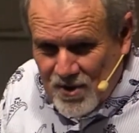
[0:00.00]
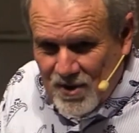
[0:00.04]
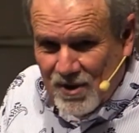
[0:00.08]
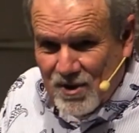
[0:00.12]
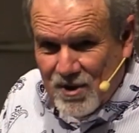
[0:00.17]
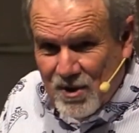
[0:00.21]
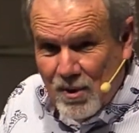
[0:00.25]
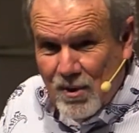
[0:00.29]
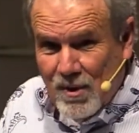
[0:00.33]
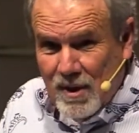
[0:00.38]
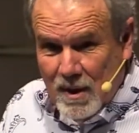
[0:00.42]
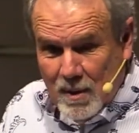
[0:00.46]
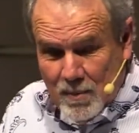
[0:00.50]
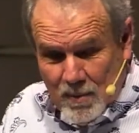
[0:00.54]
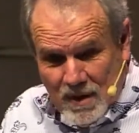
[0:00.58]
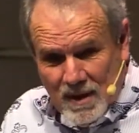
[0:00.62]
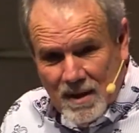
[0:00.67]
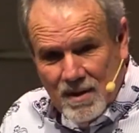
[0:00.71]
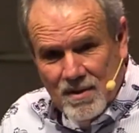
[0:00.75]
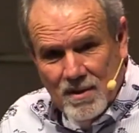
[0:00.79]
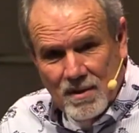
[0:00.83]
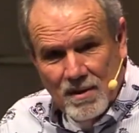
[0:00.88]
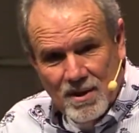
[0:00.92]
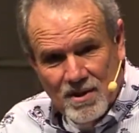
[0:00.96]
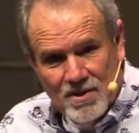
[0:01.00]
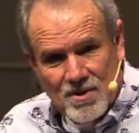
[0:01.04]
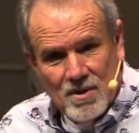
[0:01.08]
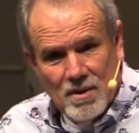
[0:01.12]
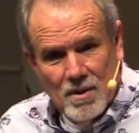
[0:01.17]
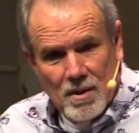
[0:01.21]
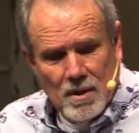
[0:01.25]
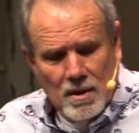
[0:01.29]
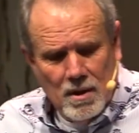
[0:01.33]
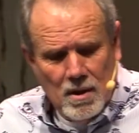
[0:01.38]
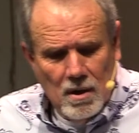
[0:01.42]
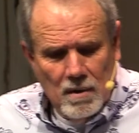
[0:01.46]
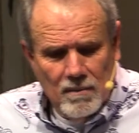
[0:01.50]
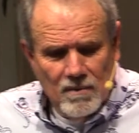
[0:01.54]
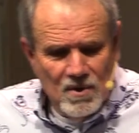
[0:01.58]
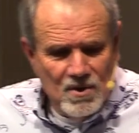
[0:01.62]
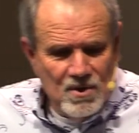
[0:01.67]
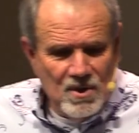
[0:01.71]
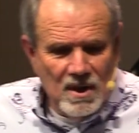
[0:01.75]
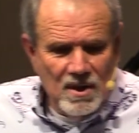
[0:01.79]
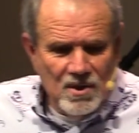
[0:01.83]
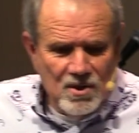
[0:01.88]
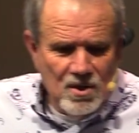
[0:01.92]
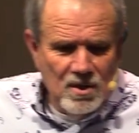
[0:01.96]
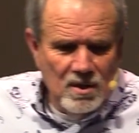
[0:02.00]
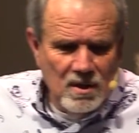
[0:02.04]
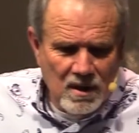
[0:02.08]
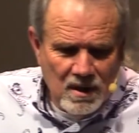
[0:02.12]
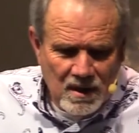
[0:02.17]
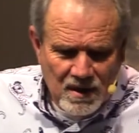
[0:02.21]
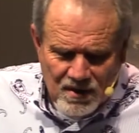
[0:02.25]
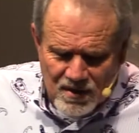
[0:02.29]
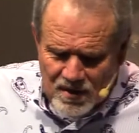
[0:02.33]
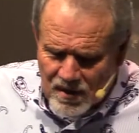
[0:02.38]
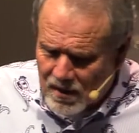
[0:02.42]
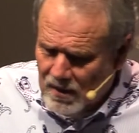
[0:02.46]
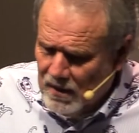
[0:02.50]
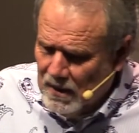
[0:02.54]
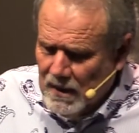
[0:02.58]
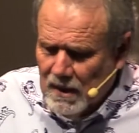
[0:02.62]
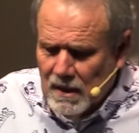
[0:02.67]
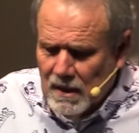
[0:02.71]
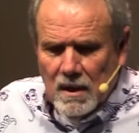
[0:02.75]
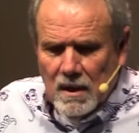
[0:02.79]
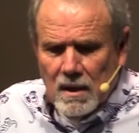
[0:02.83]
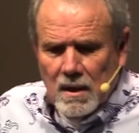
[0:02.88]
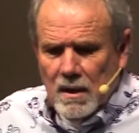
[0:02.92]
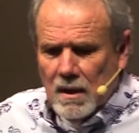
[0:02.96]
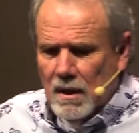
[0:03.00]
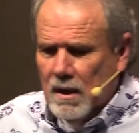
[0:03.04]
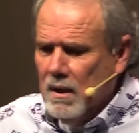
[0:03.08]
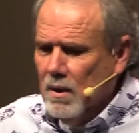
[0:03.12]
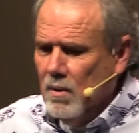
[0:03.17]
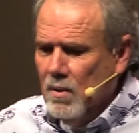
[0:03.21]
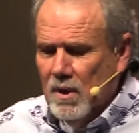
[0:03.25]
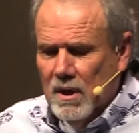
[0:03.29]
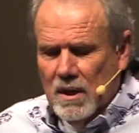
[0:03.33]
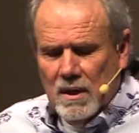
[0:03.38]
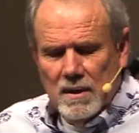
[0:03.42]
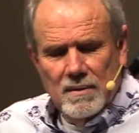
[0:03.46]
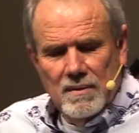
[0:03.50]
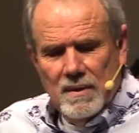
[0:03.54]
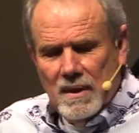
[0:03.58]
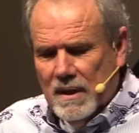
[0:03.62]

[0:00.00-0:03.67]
And so then we get to listen to the conversation. And he said, You know what?